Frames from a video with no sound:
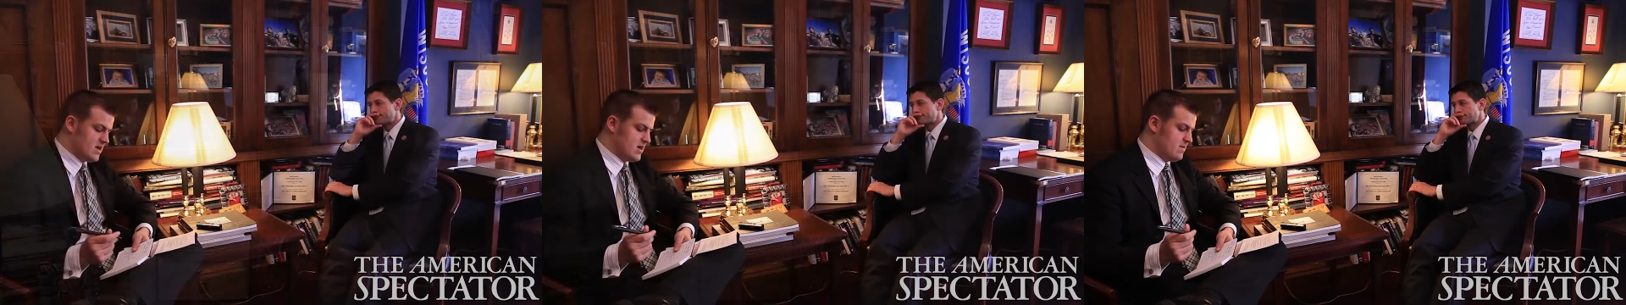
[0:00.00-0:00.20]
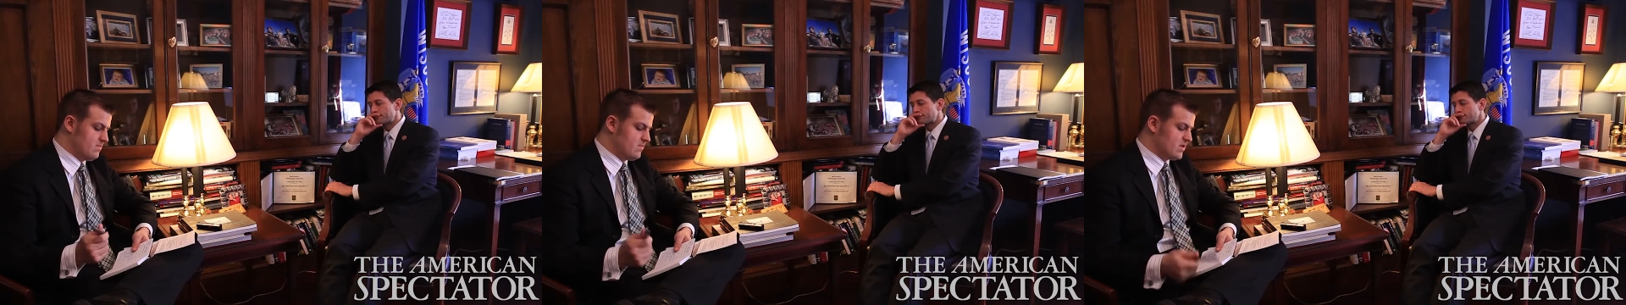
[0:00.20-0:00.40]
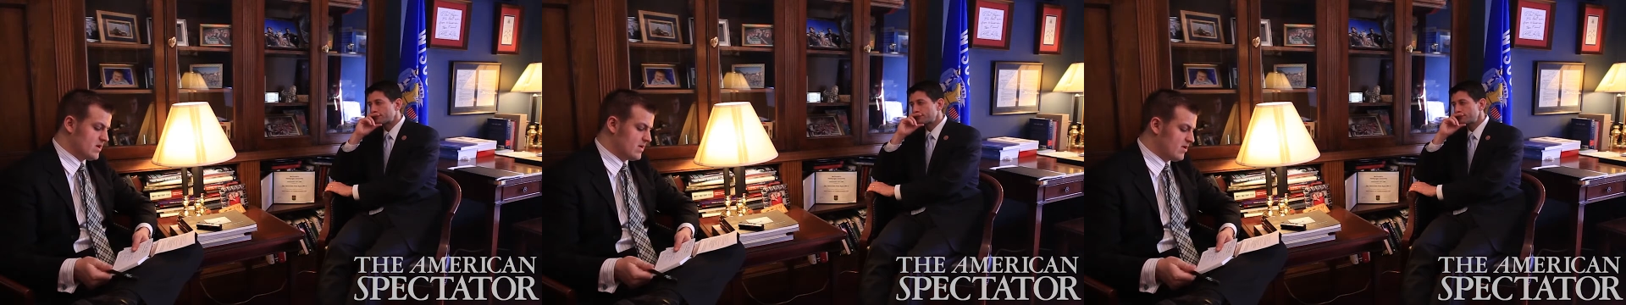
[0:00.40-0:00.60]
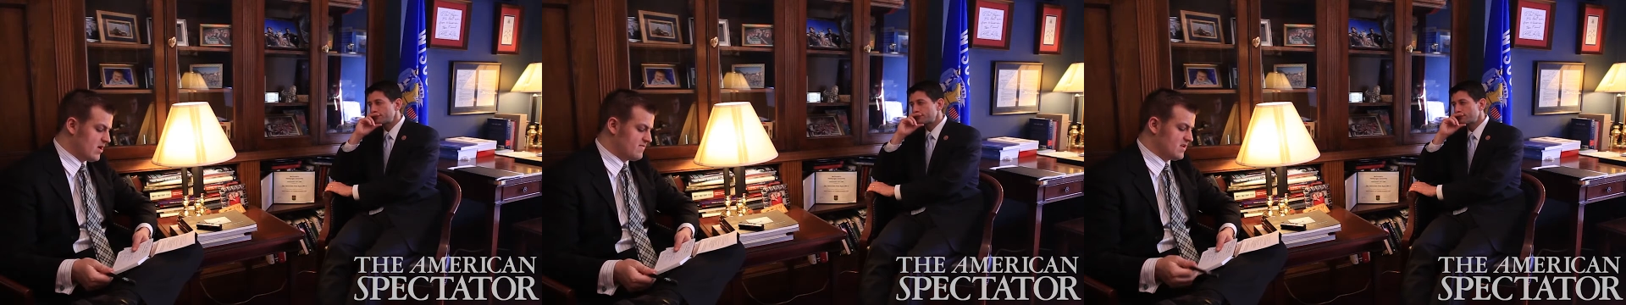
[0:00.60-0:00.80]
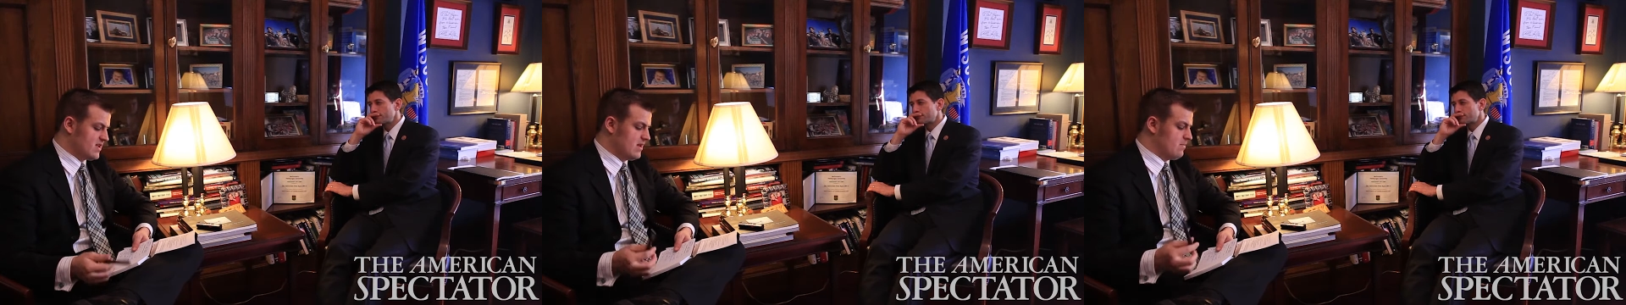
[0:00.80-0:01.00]
coming
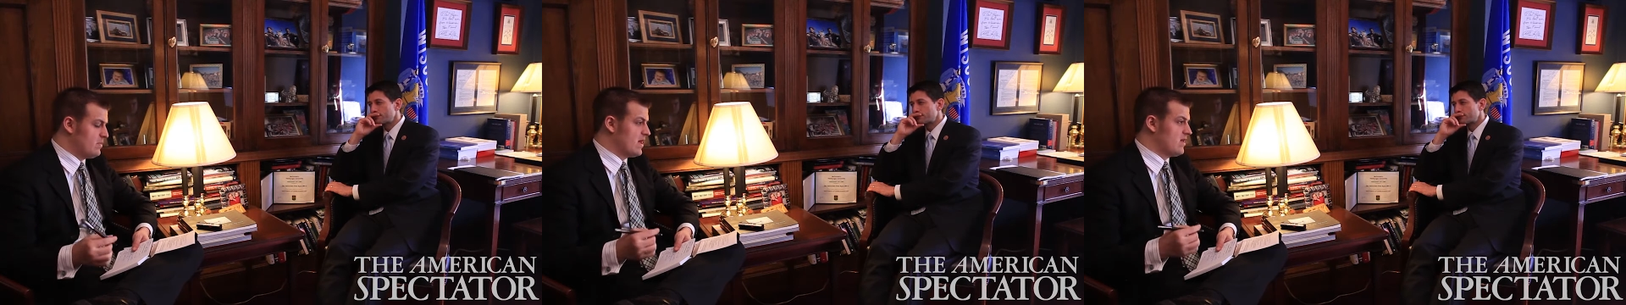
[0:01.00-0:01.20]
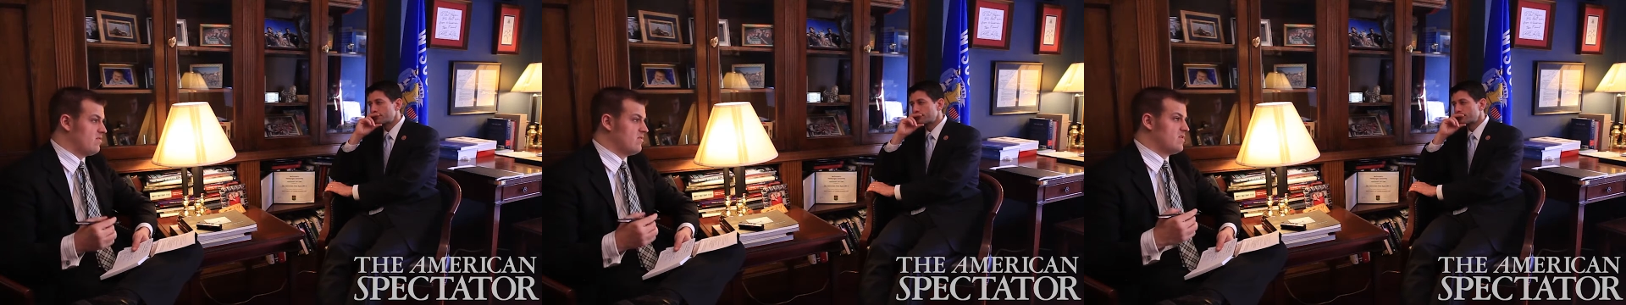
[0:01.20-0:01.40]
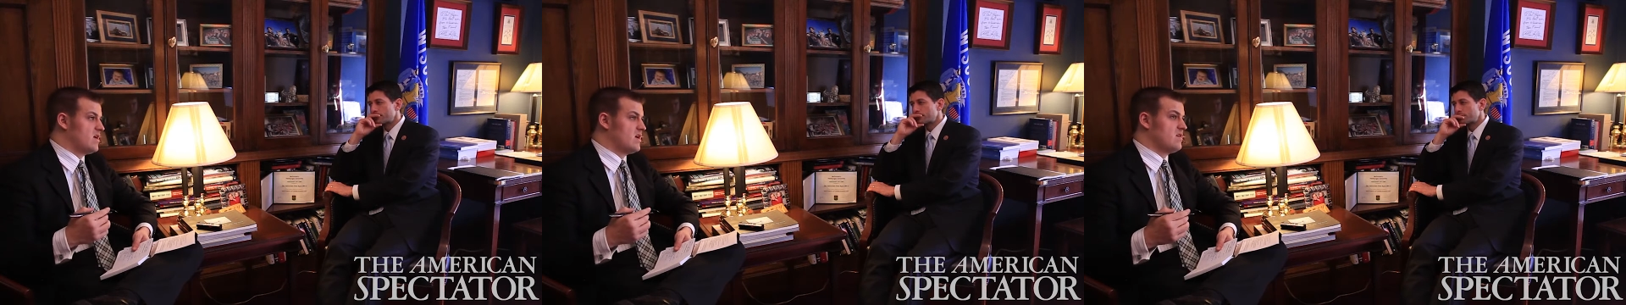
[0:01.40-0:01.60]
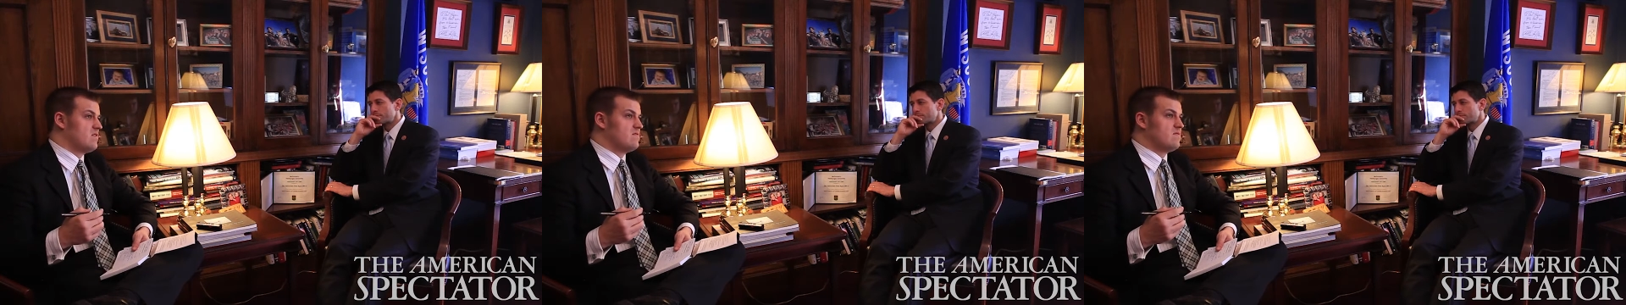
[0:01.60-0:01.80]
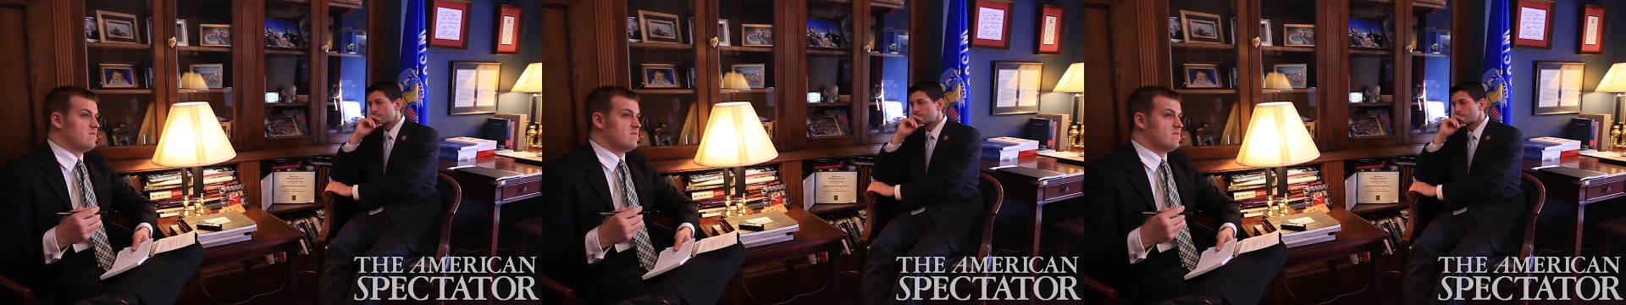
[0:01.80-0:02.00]
off the campaign, that